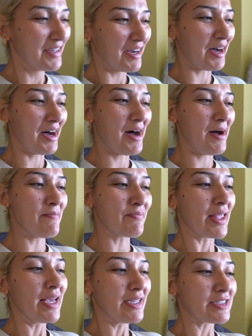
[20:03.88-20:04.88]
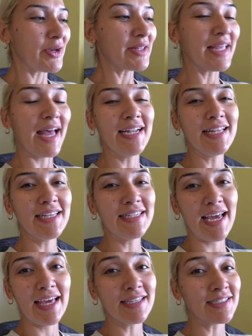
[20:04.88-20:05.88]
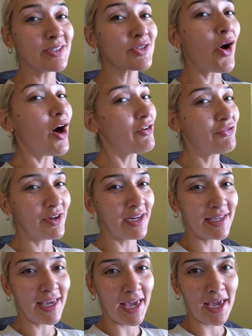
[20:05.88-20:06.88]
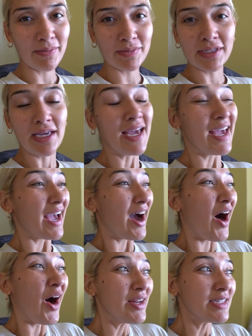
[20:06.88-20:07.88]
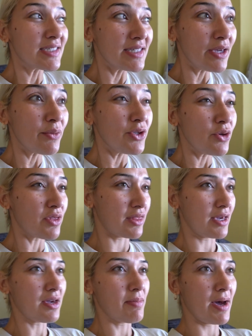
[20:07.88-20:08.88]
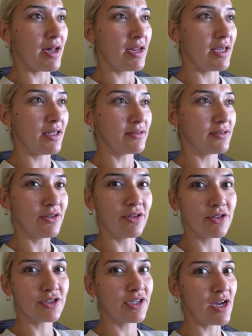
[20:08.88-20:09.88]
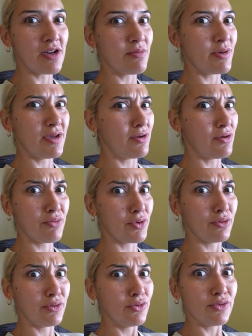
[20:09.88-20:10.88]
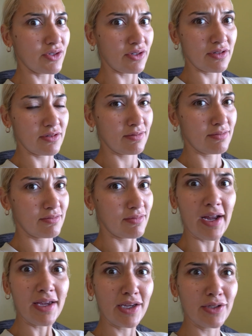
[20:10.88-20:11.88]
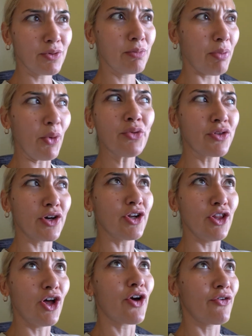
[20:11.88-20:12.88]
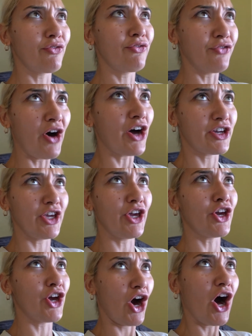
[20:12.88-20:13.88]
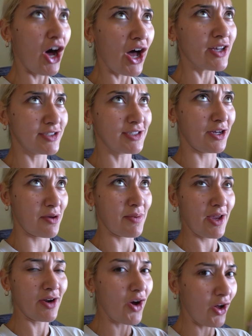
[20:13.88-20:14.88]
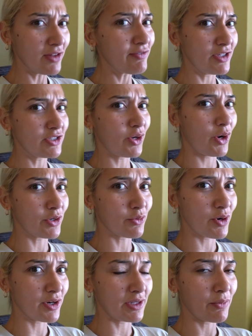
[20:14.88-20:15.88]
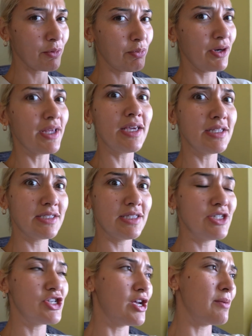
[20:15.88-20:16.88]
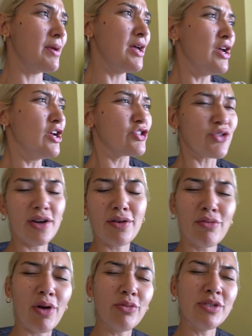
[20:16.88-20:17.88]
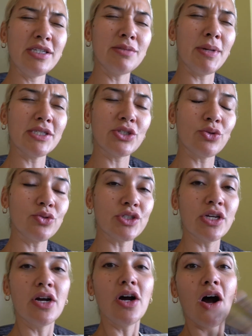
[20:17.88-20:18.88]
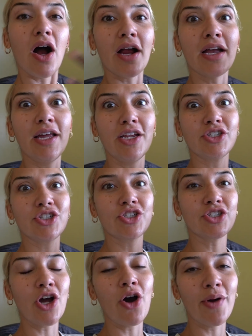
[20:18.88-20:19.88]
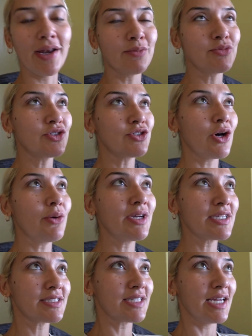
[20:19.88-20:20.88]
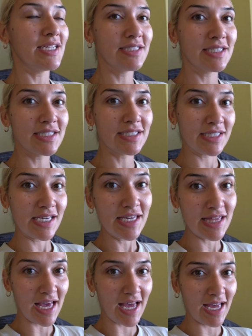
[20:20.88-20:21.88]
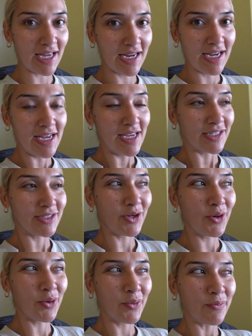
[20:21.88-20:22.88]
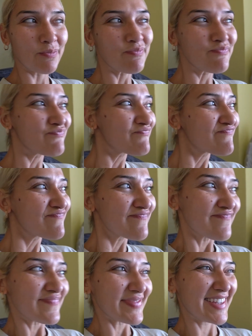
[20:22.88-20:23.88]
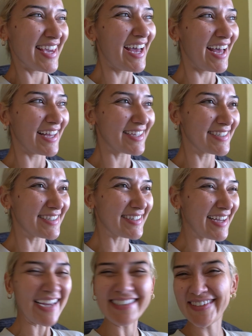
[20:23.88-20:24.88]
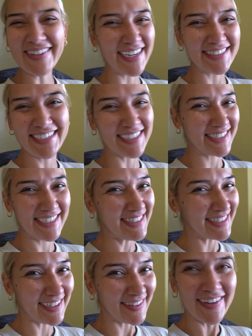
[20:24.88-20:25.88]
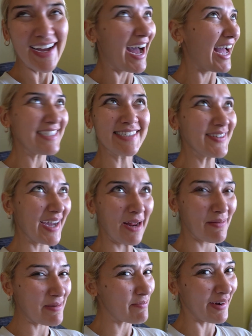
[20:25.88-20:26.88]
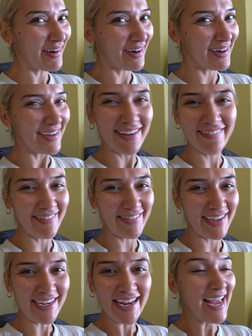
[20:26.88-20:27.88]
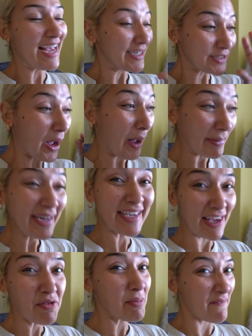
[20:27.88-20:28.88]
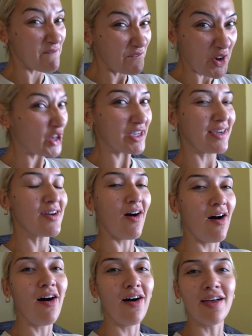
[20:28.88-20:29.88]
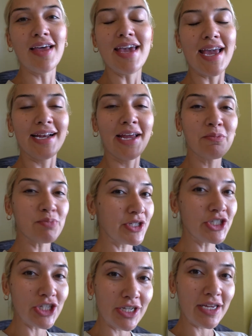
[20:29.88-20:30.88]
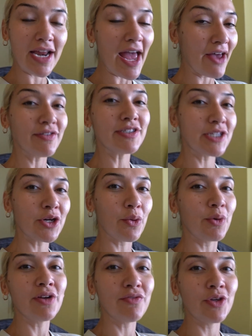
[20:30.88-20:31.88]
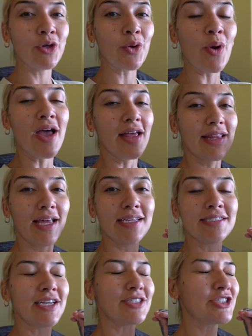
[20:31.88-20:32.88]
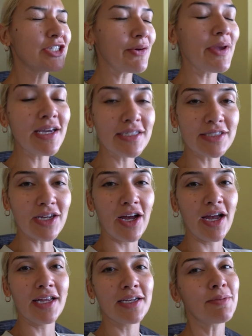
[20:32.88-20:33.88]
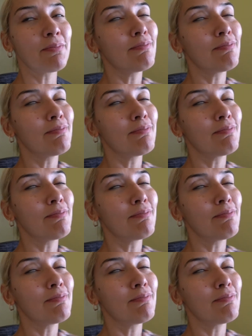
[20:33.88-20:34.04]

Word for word: Um, so at the end of the day, this is all fun and games. Honestly, when you think about it, there's gonna be no real loser, right? Because we're both gonna look fucking awesome. And all of this hard work that we're putting into the gym, trying to grow these muscles, are gonna show. And I'm so excited to see that. So, yeah. I still gotta talk shit though. I still gotta be part. You know what I mean? So I'm gonna give it my fucking all. And I appreciate every single one of you that is cheering us on,